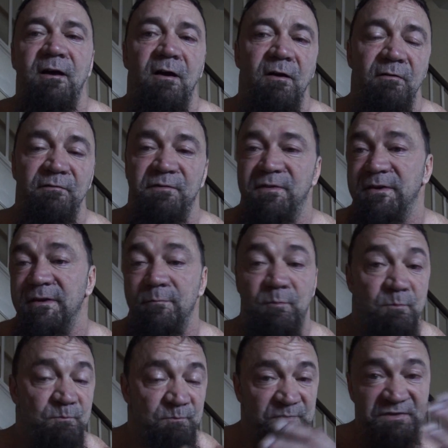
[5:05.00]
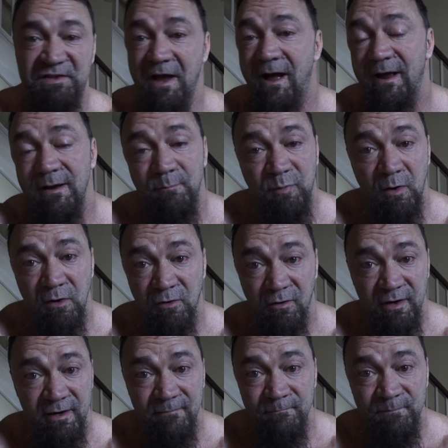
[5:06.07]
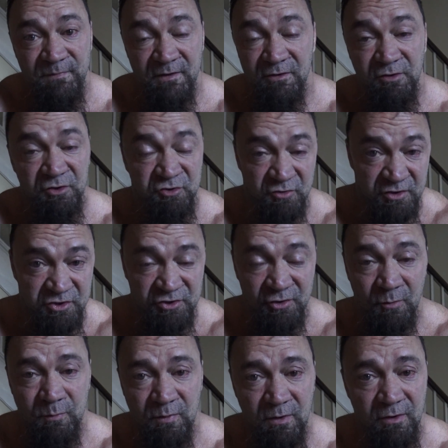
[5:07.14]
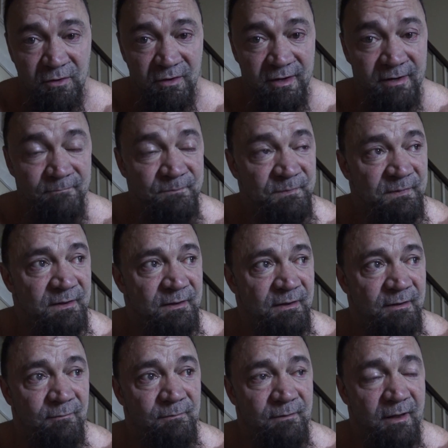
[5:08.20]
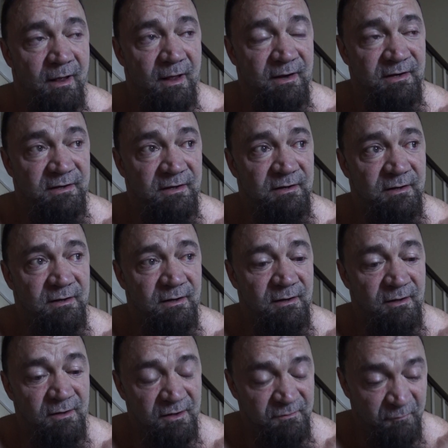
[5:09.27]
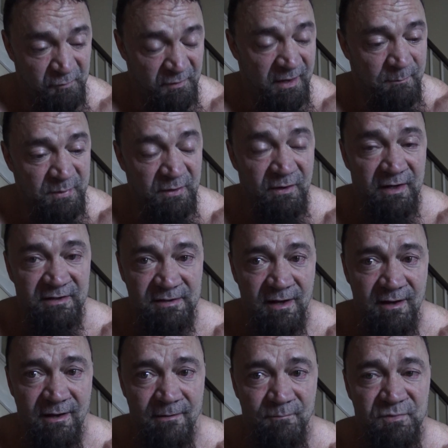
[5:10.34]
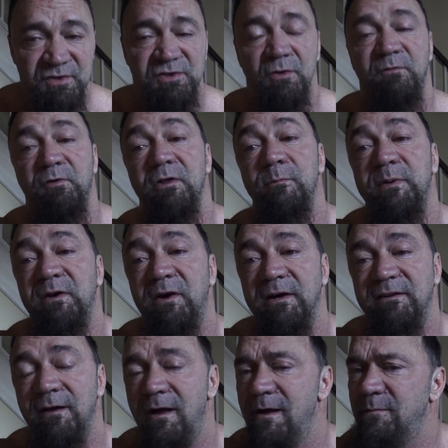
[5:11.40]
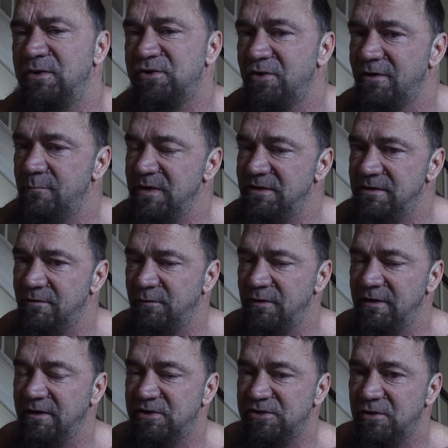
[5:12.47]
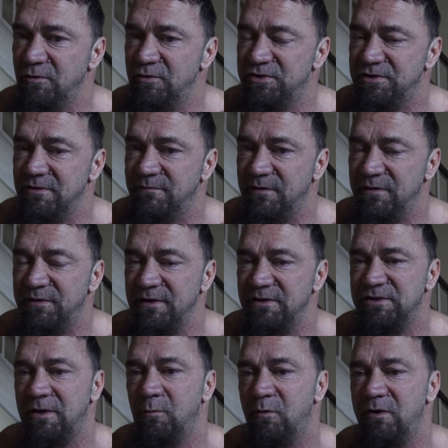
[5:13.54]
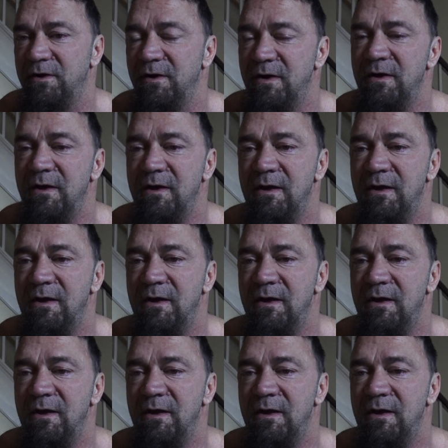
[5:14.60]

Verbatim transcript: of the diet program, the nutritional program, and uh, for that period of time. So for that period of time, it's going to be different and exclusive. The things I want